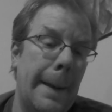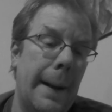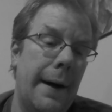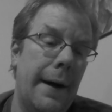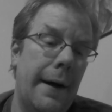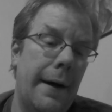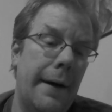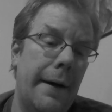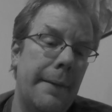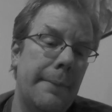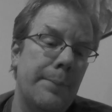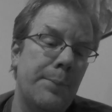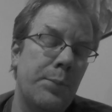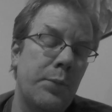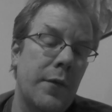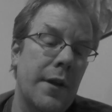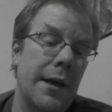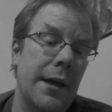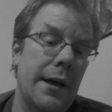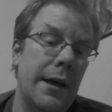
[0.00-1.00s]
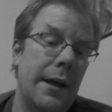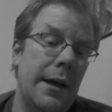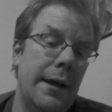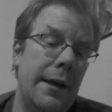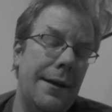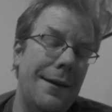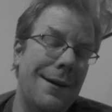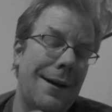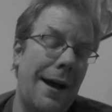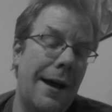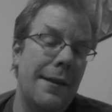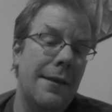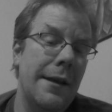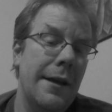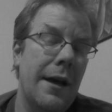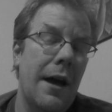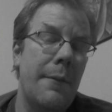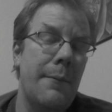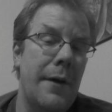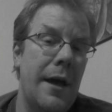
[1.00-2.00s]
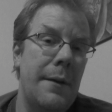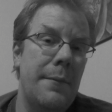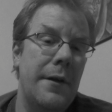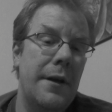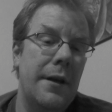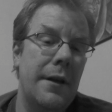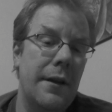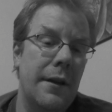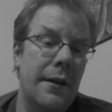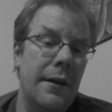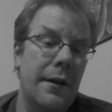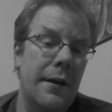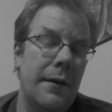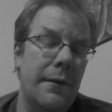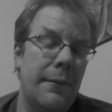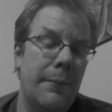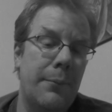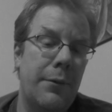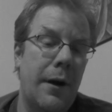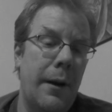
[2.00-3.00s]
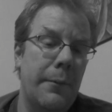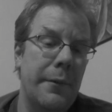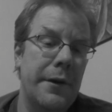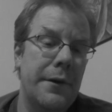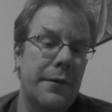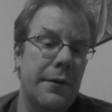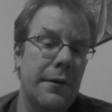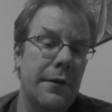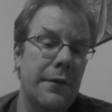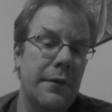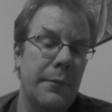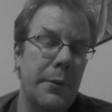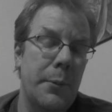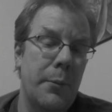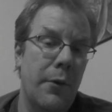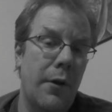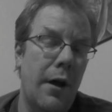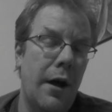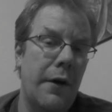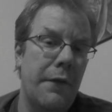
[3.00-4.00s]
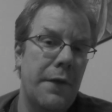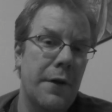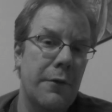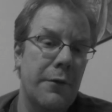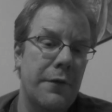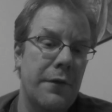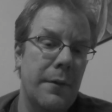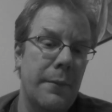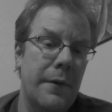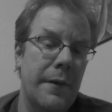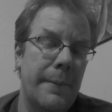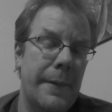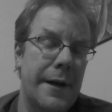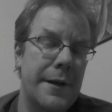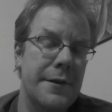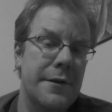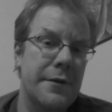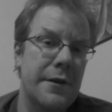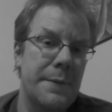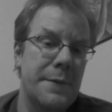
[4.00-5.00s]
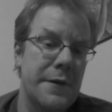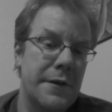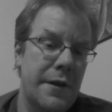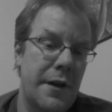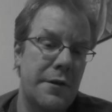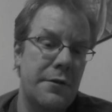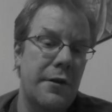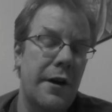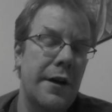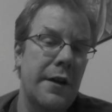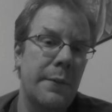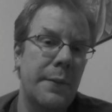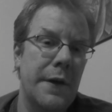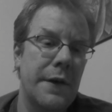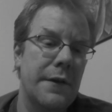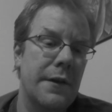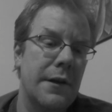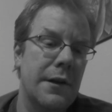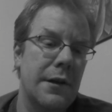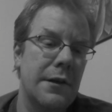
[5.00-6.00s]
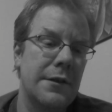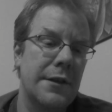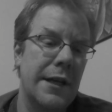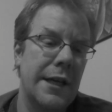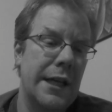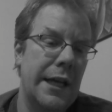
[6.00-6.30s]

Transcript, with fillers: Um, I think I maybe probably turned some people off there with some of my descriptions. I tried to be as clear as I